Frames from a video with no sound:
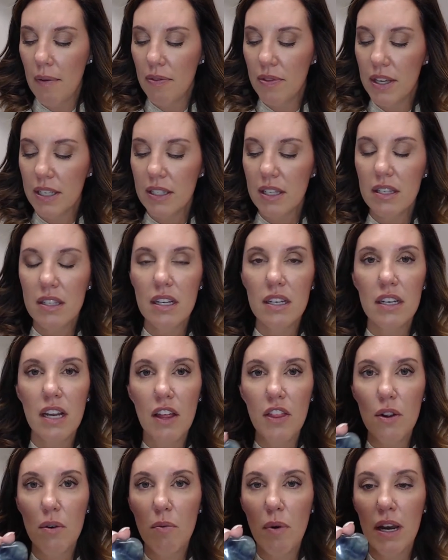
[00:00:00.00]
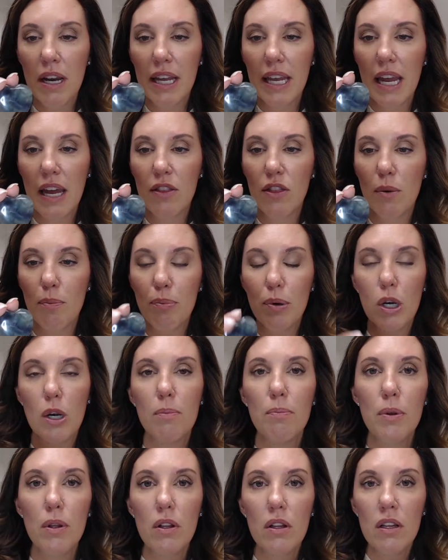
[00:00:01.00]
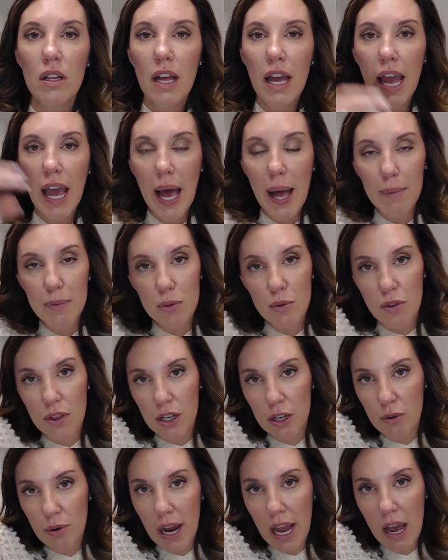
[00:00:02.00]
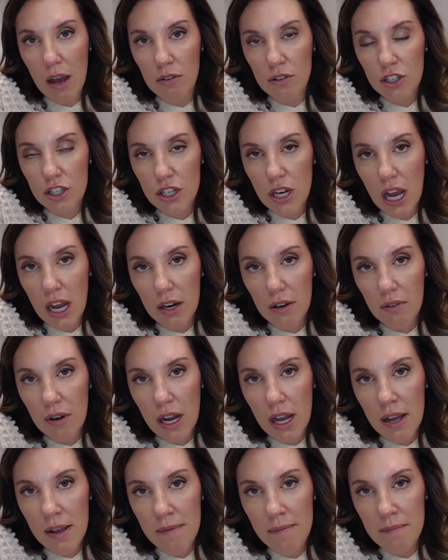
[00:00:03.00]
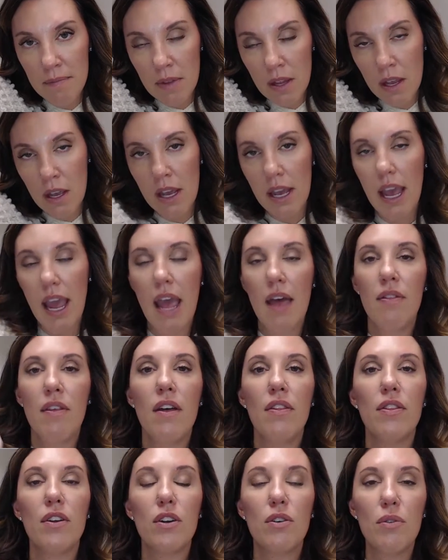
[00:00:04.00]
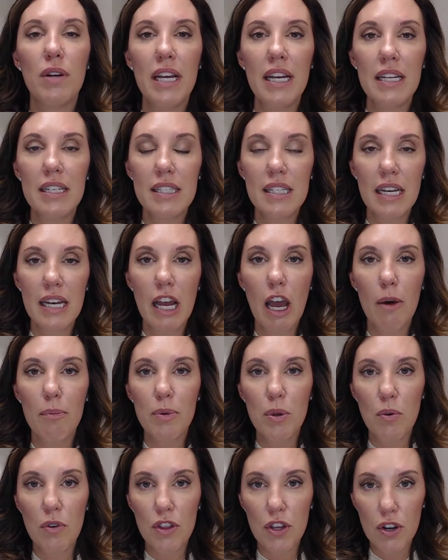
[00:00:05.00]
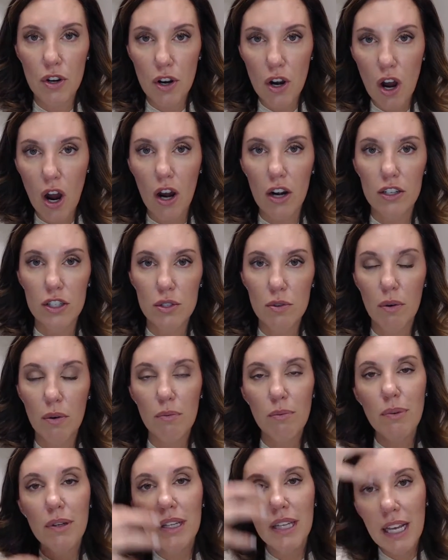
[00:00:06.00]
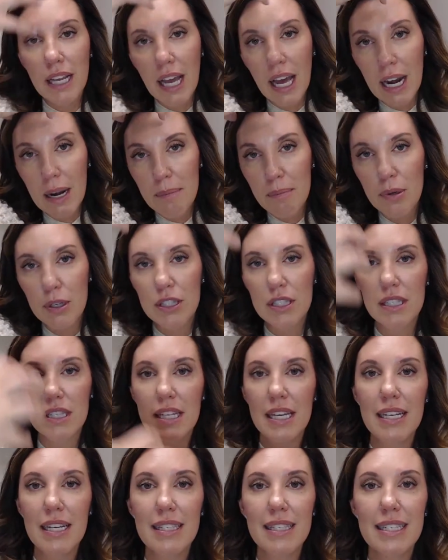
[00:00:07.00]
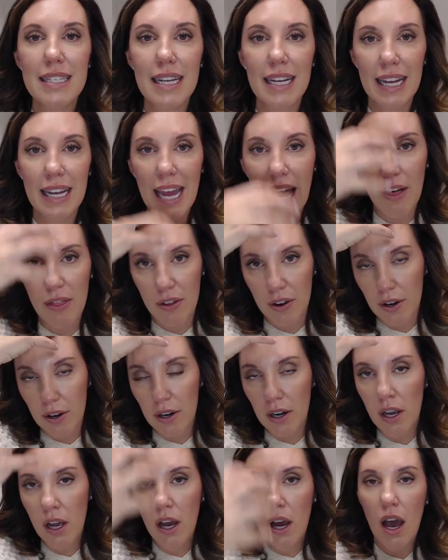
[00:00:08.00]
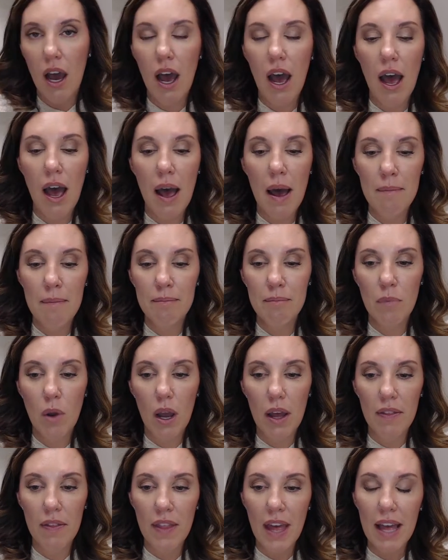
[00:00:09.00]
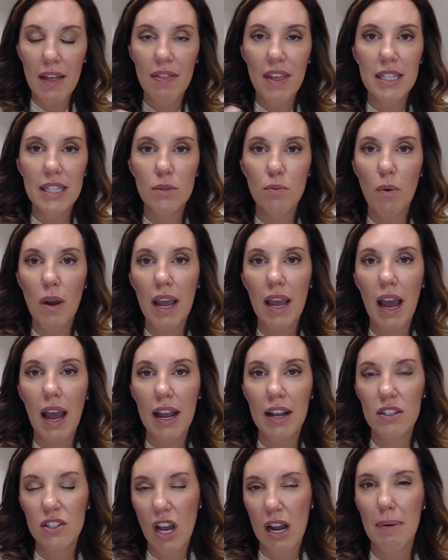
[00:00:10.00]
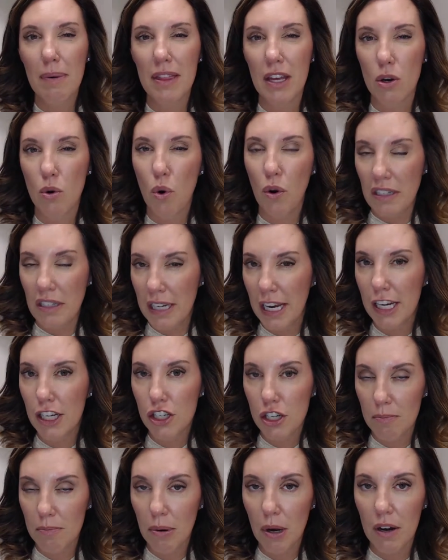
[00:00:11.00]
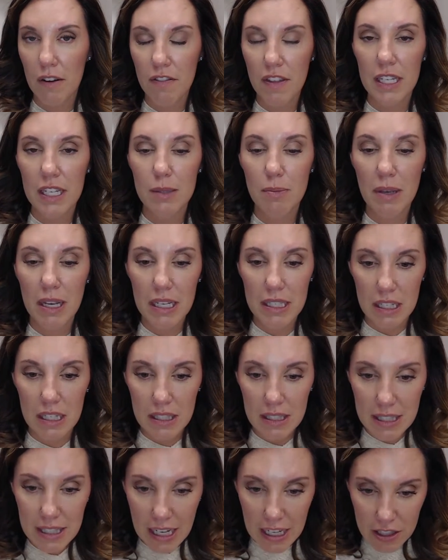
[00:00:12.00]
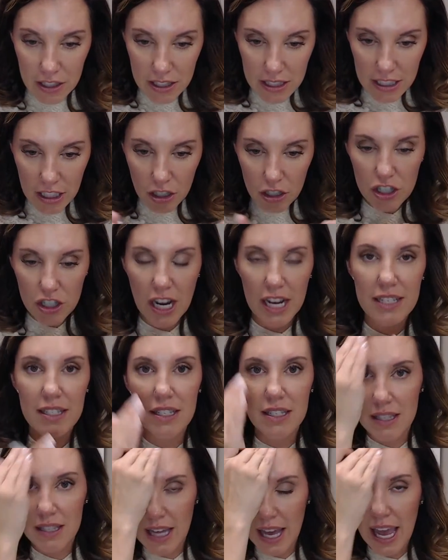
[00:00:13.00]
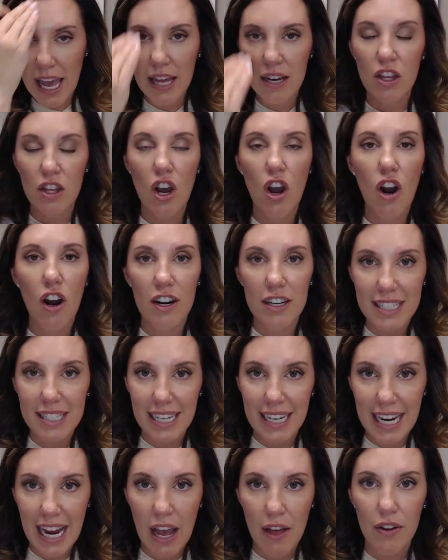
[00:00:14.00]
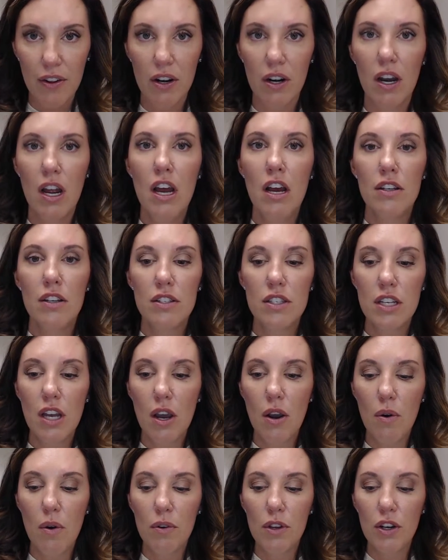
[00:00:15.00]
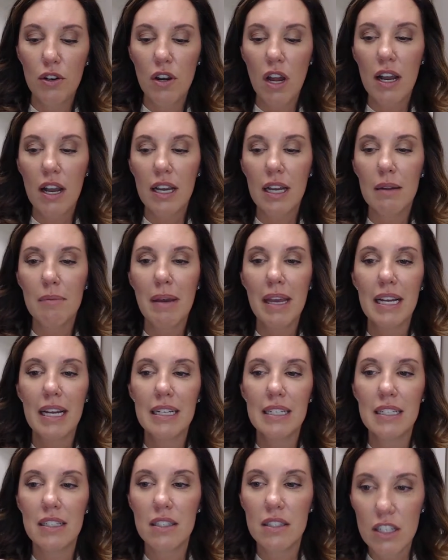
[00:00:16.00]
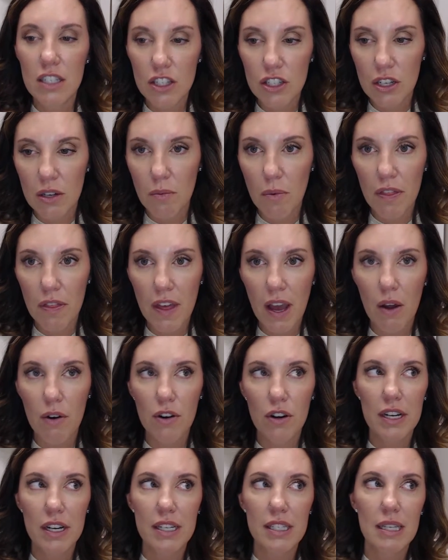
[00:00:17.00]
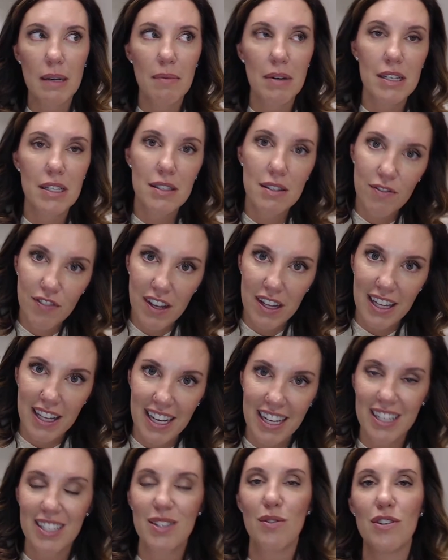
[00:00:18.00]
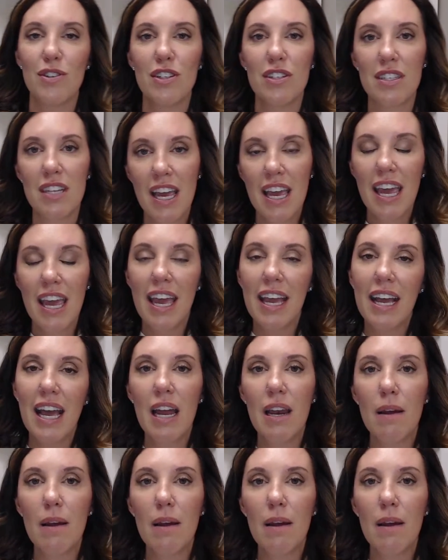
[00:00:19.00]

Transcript: This is another one. Again, the purple helps with the crown chakra, and then the green is going to help you with your heart. So it really kind of puts these together. And that's why I talk about that coordination part of things, because it synergizes the head and the heart together. So you're not going to make a decision without hurting somebody's feelings. So it